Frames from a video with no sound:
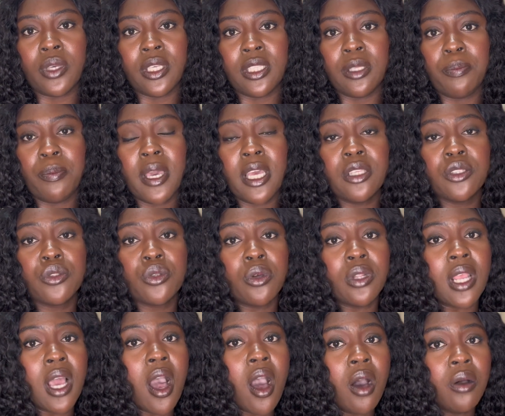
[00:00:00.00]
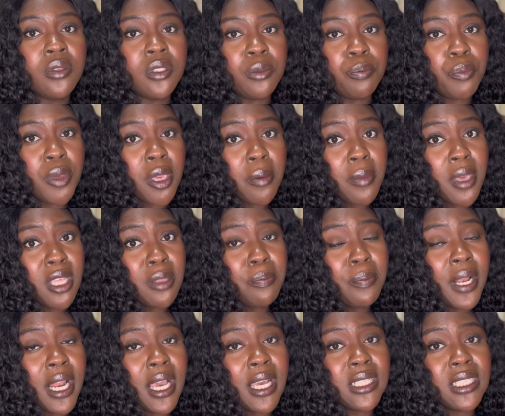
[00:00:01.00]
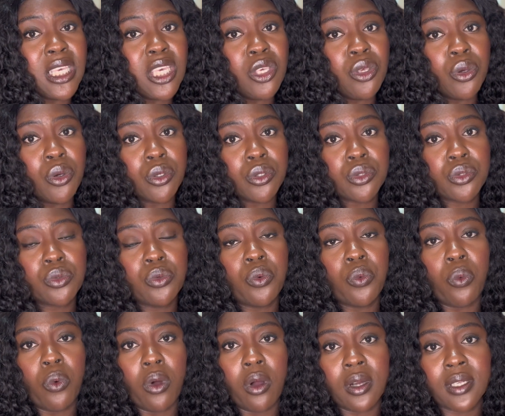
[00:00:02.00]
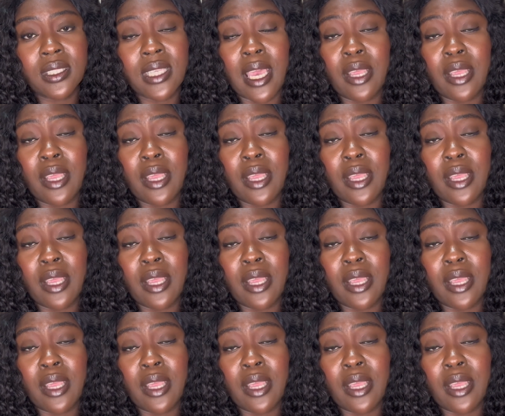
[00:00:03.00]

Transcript: It depends on how the payment plan in your school works.